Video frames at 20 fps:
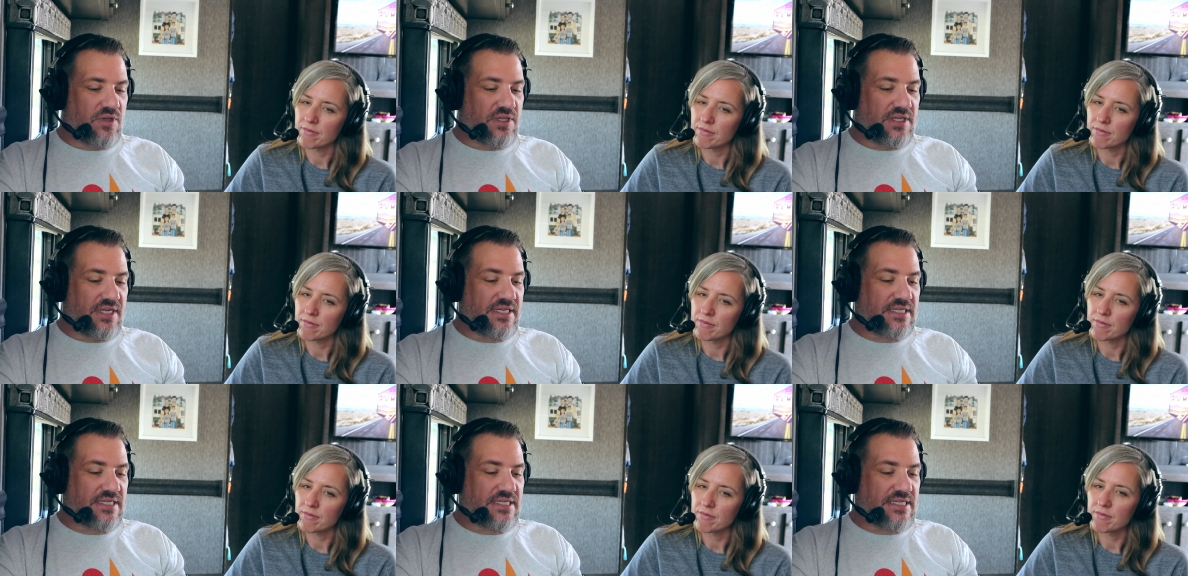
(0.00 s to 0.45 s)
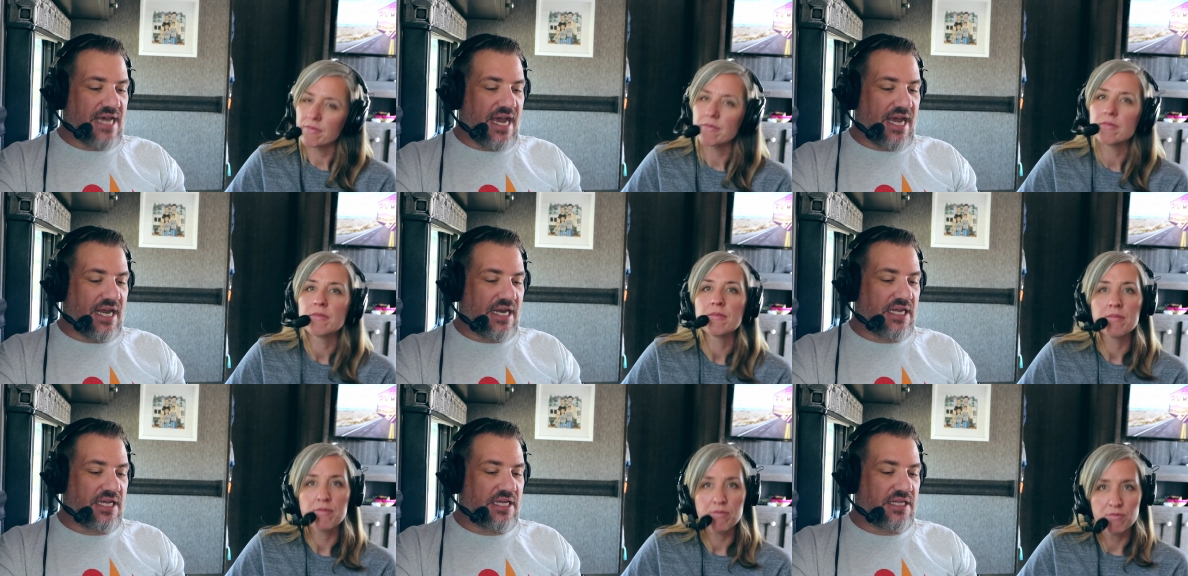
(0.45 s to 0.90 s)
Speaker 1: Uh, we'll link
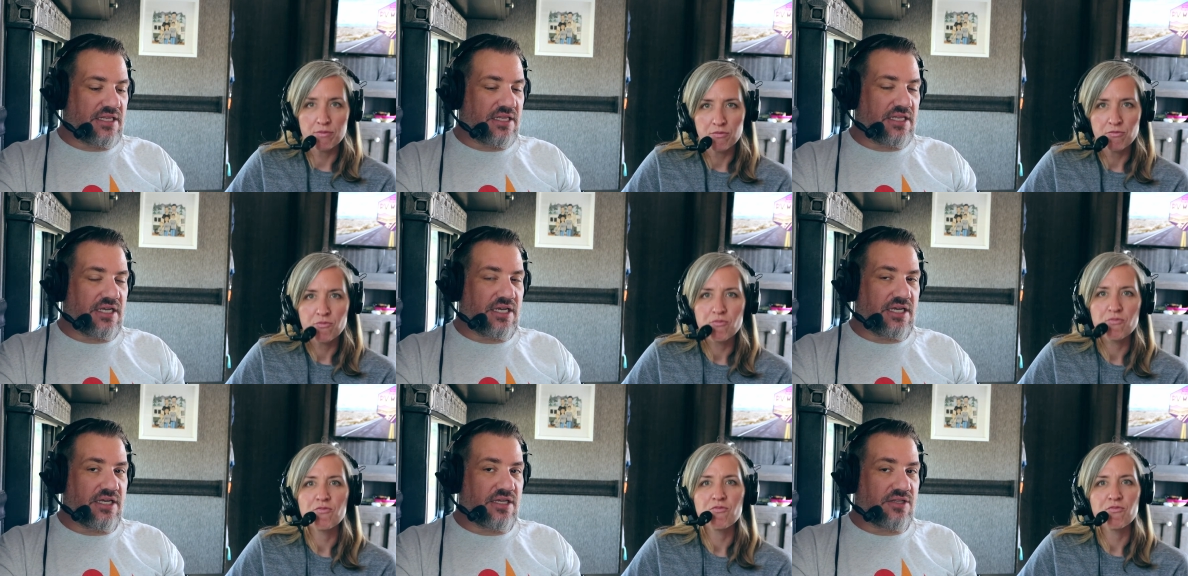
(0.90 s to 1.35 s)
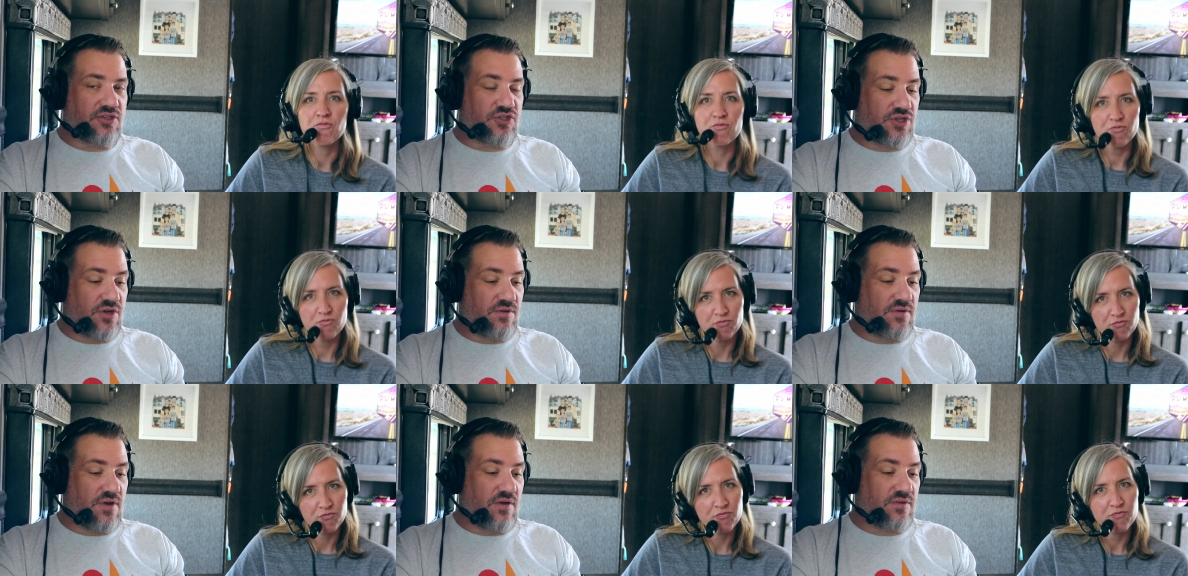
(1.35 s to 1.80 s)
to that in
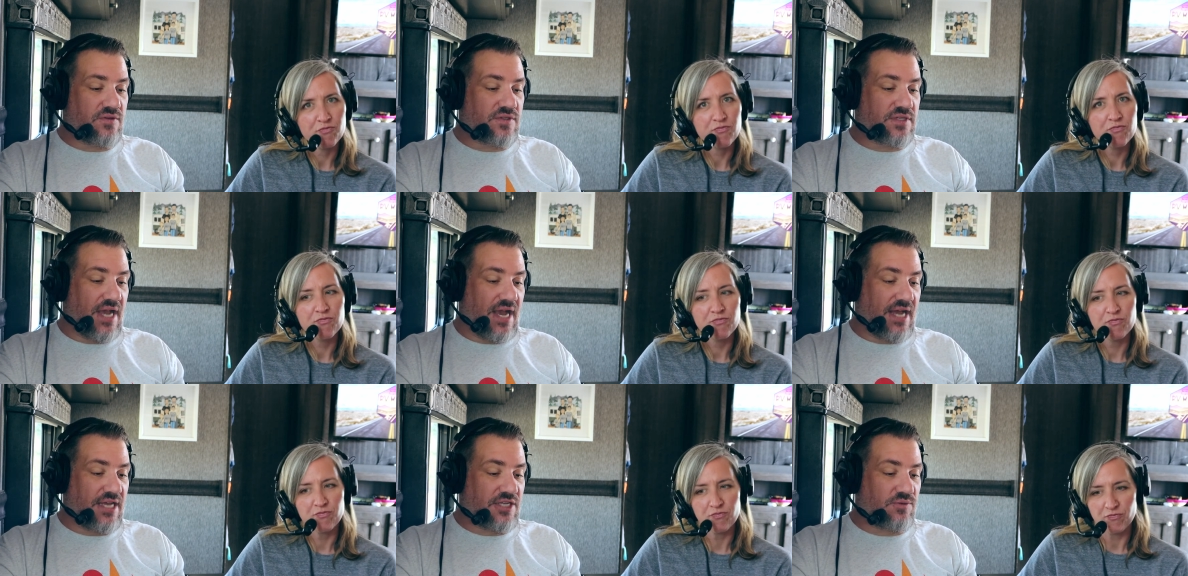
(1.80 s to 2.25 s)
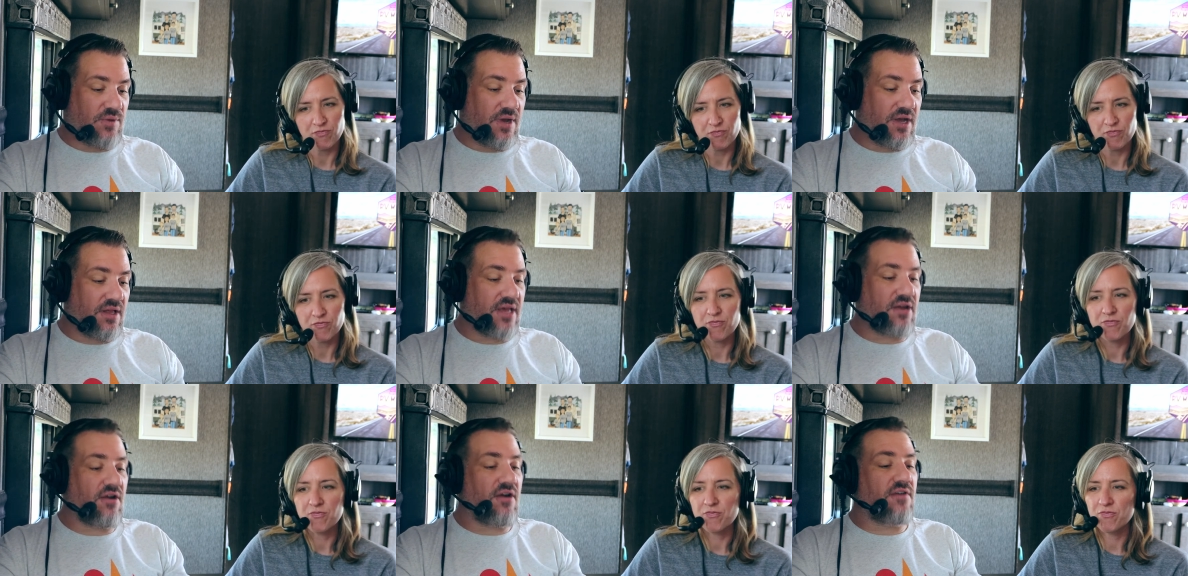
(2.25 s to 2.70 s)
the show notes
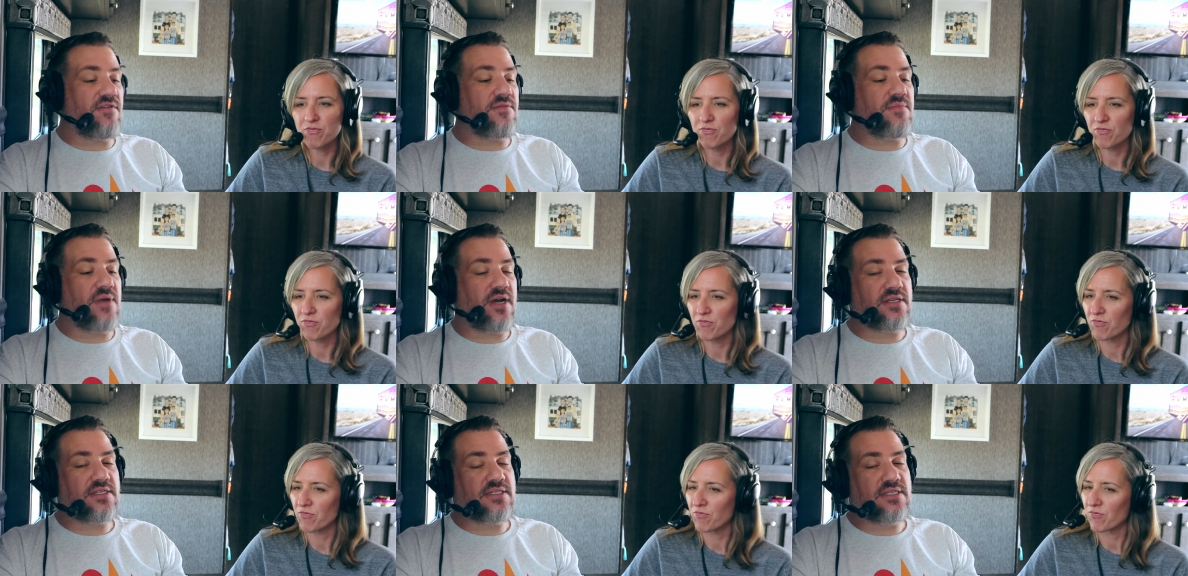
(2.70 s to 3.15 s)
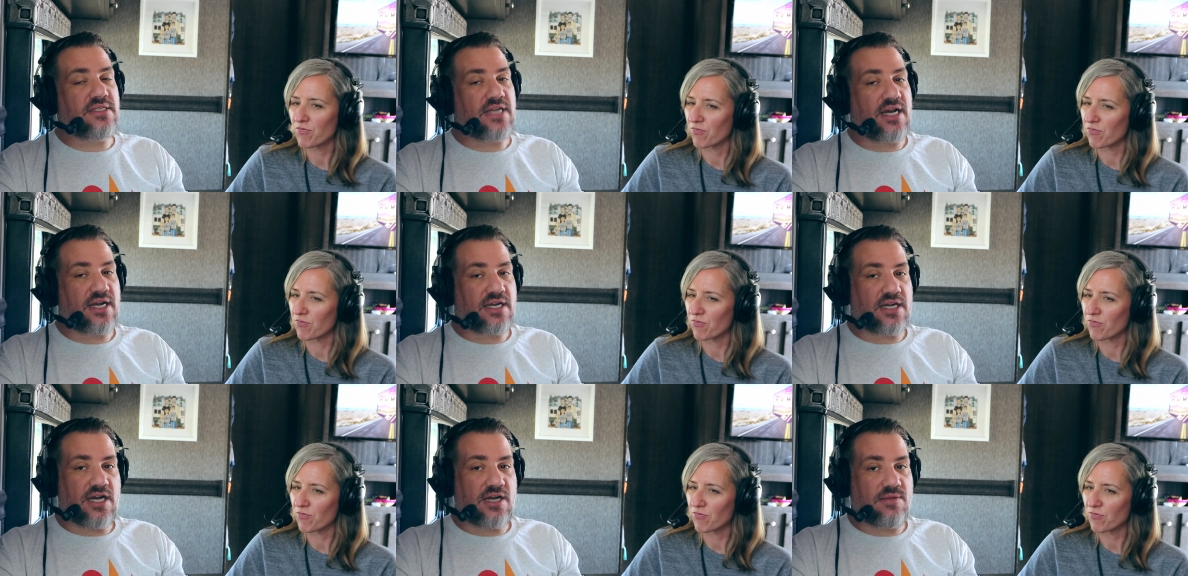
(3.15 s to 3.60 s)
as well at
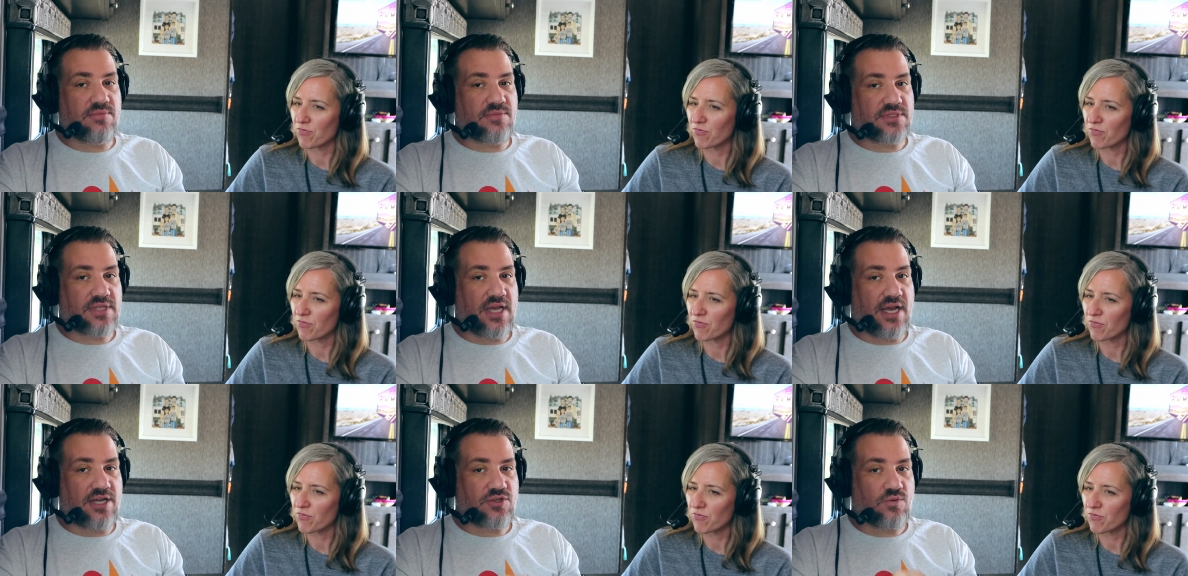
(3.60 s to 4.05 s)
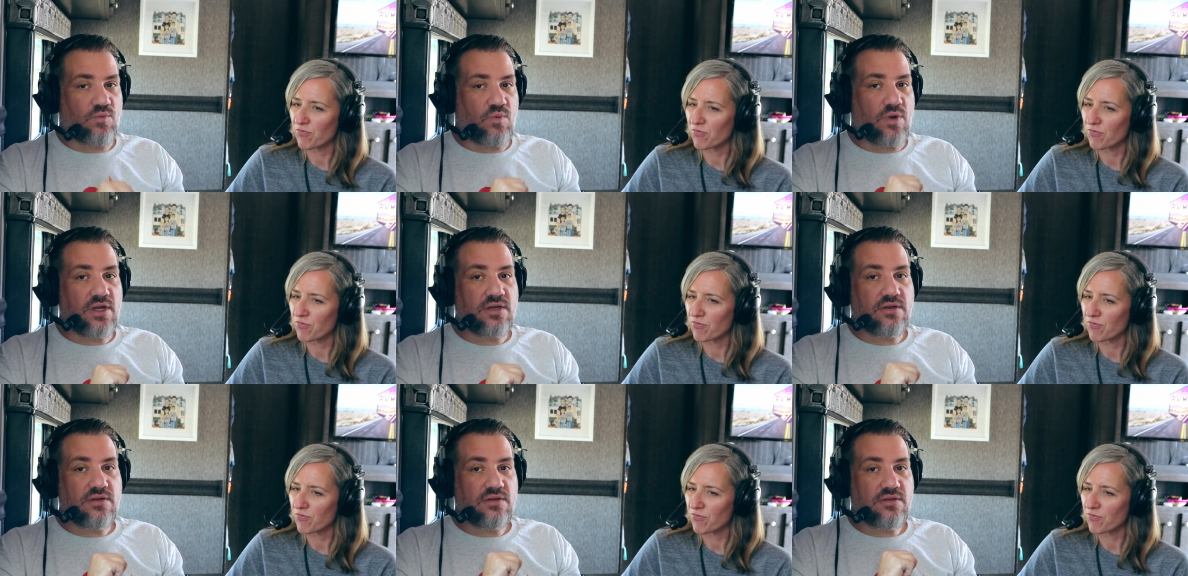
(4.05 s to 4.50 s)
rvmiles.com slash